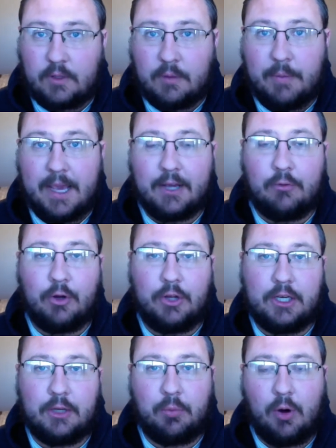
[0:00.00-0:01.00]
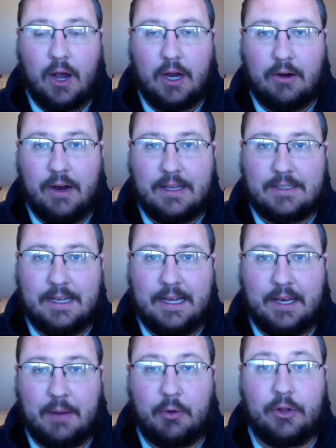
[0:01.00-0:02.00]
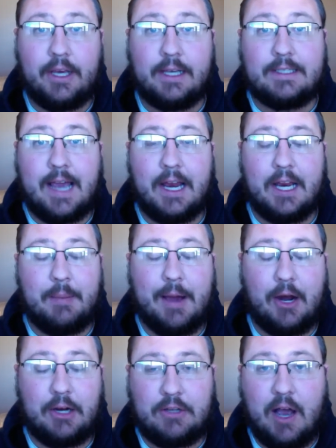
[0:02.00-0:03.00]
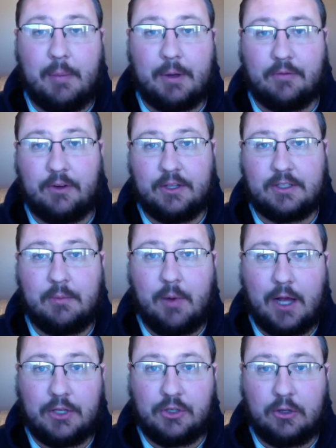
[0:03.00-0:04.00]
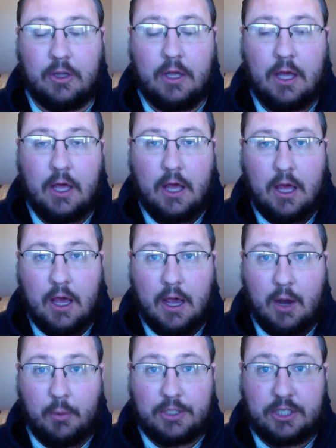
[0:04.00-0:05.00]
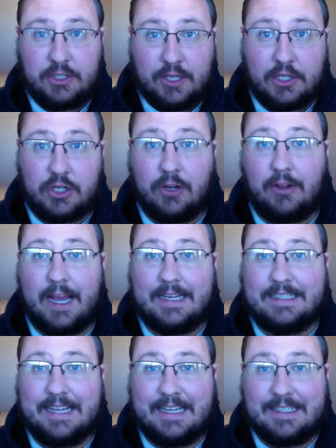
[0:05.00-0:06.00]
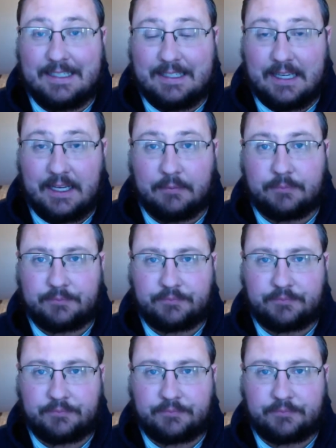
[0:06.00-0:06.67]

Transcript: making really good progress, and I'm really excited about our topic for this module, which is digital identity.